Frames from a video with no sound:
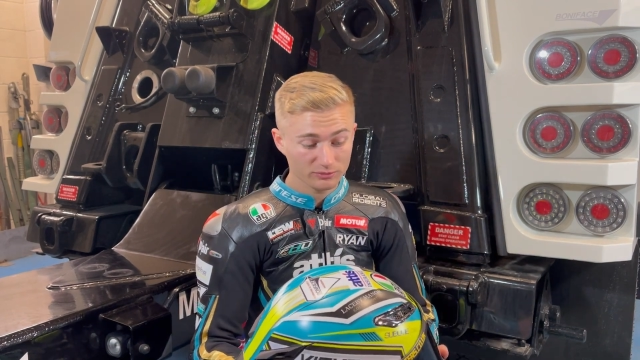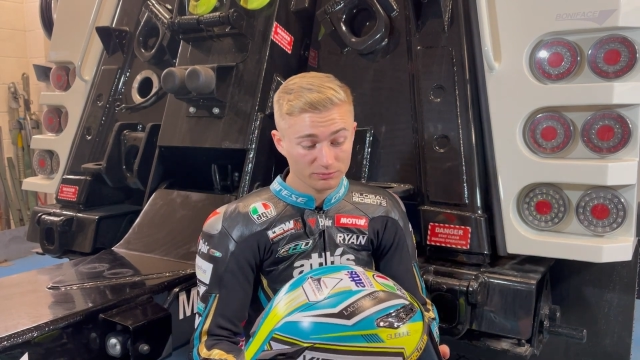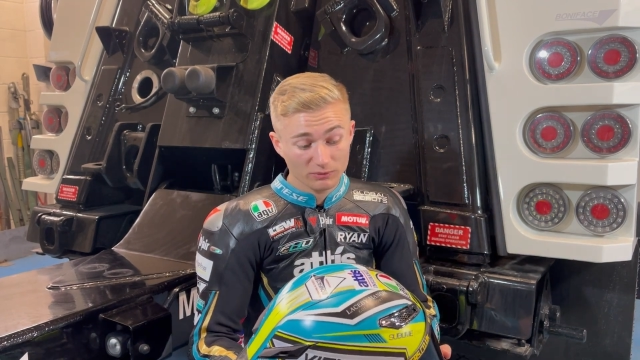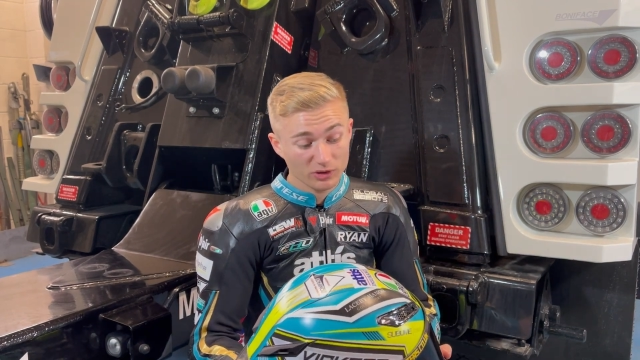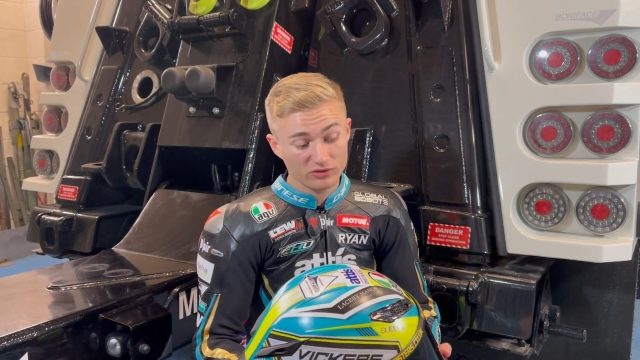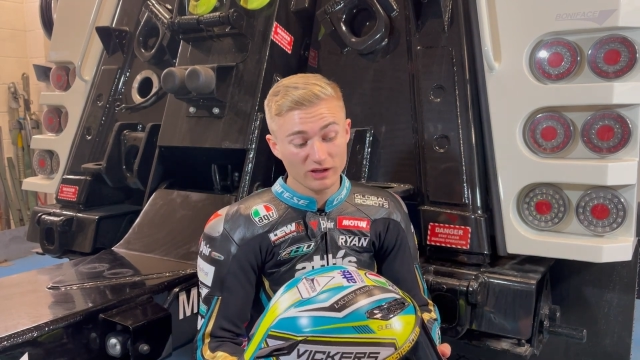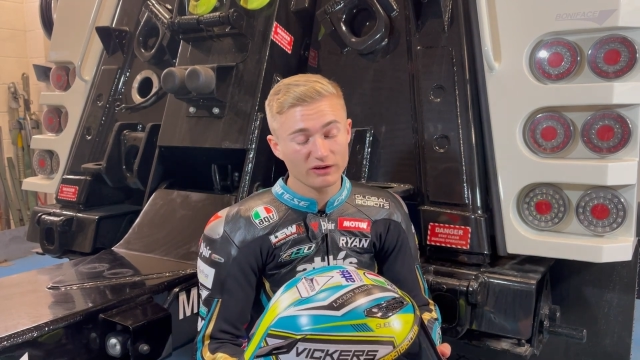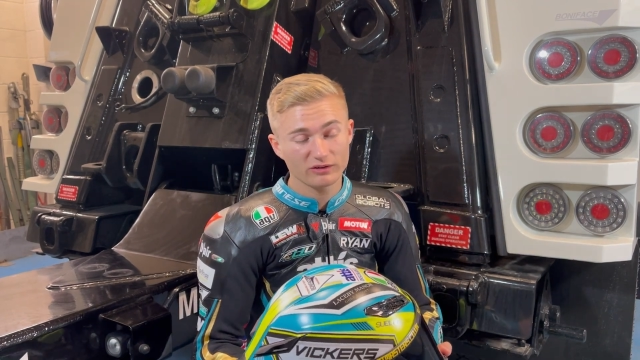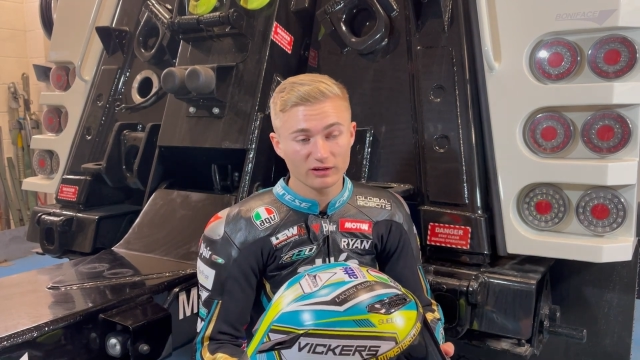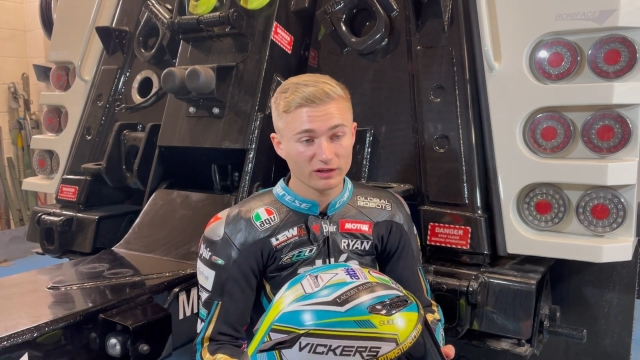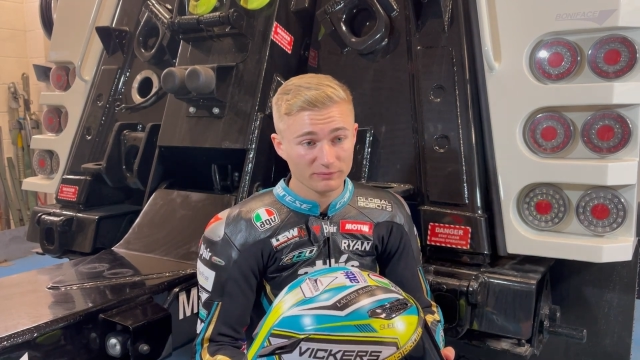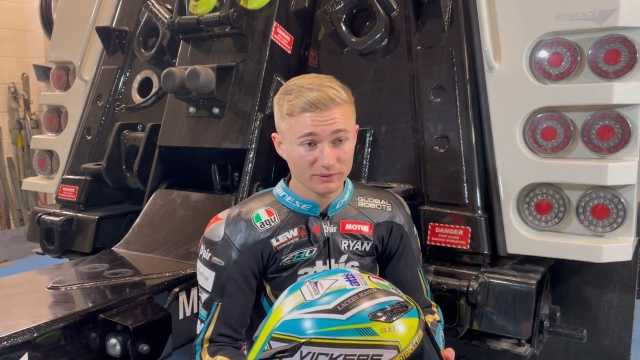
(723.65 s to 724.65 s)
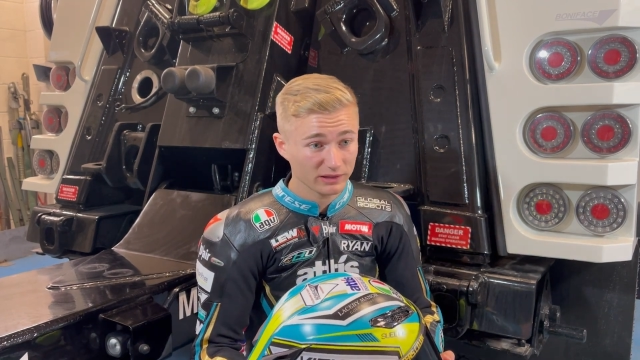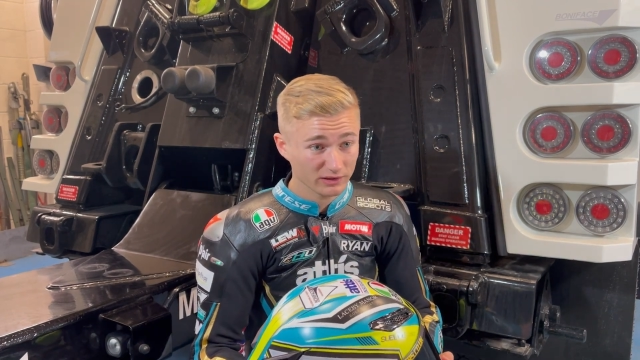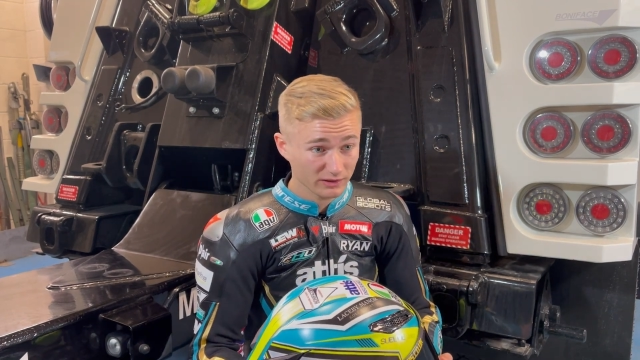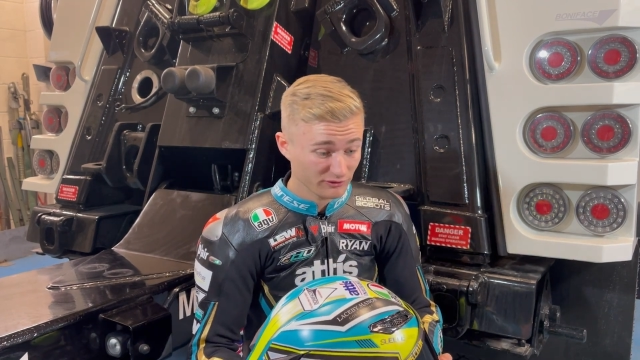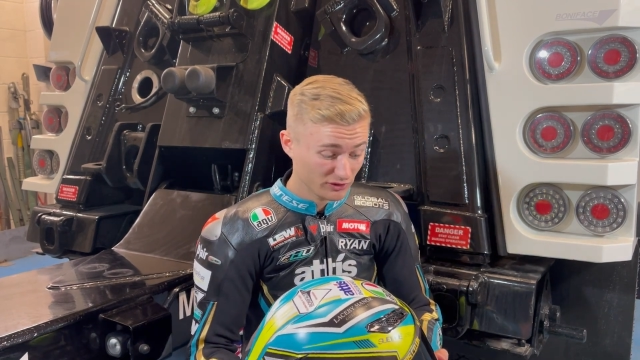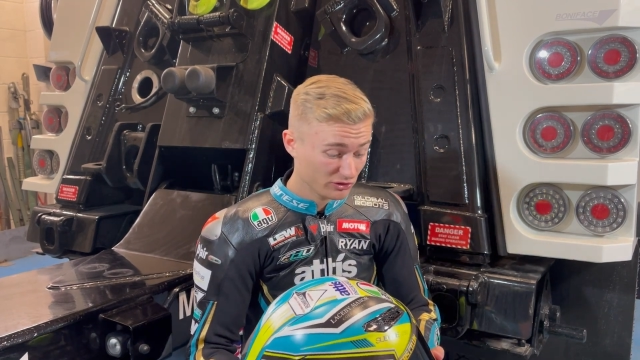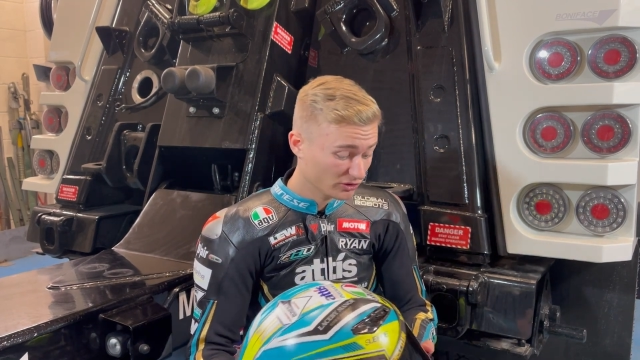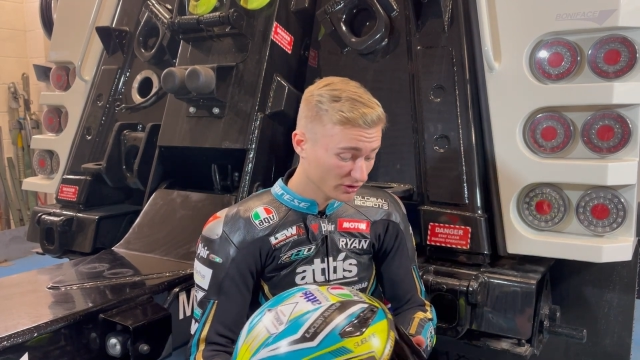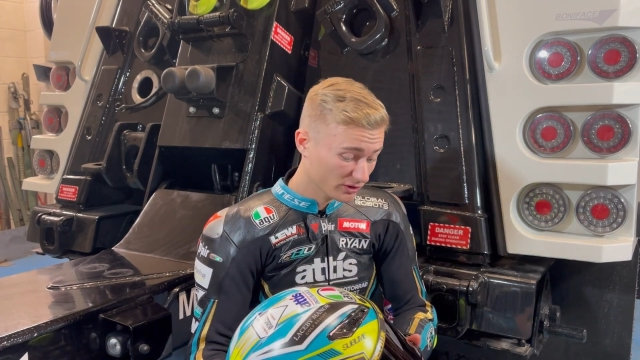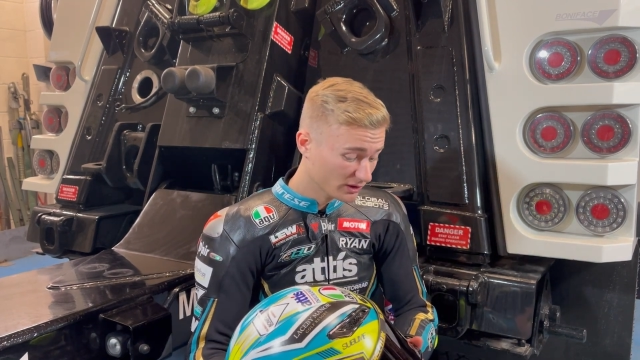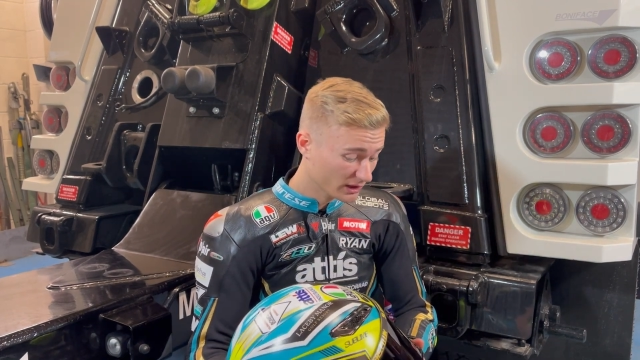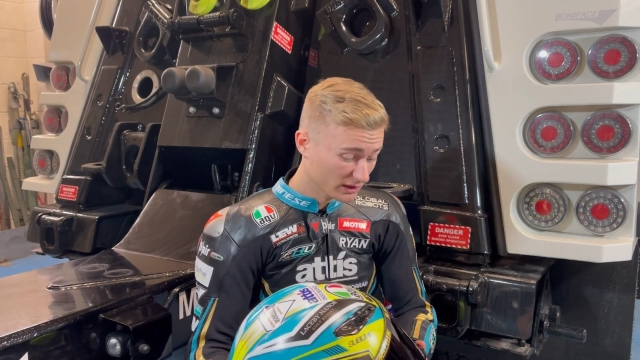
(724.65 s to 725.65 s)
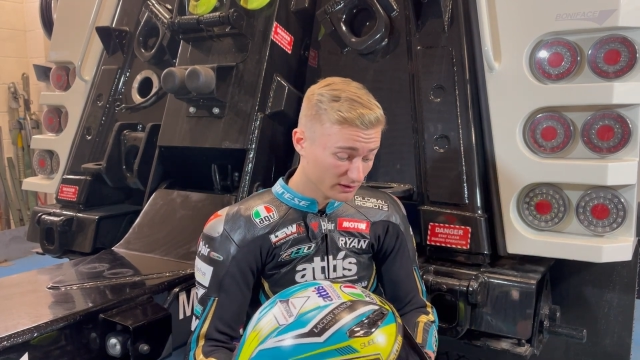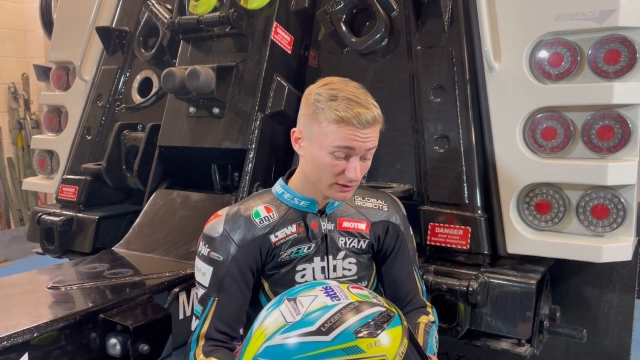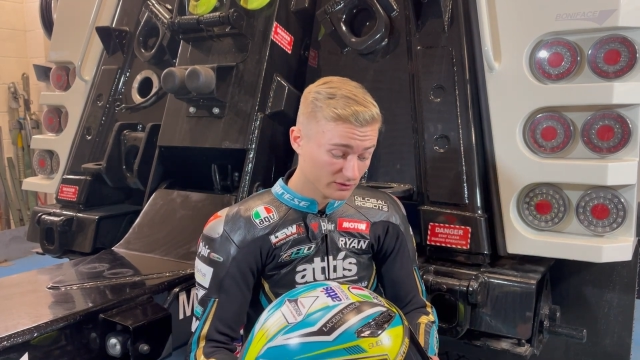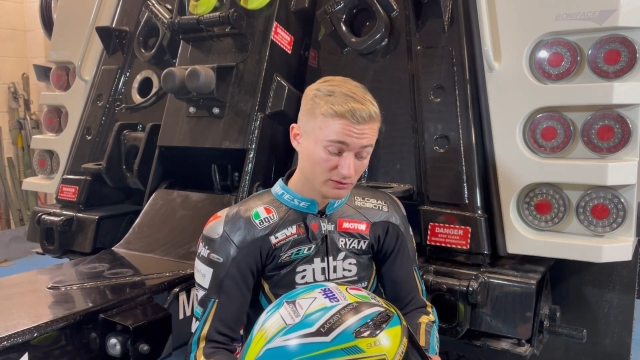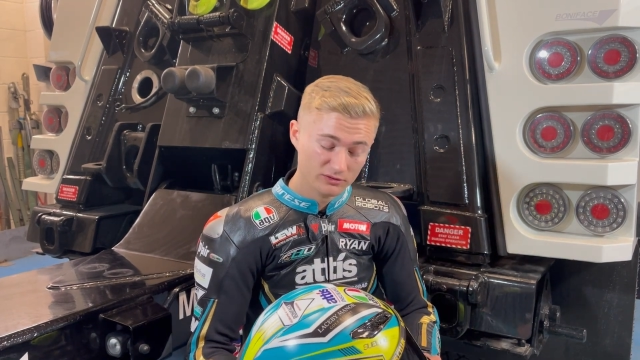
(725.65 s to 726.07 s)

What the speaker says: most aerodynamically efficient and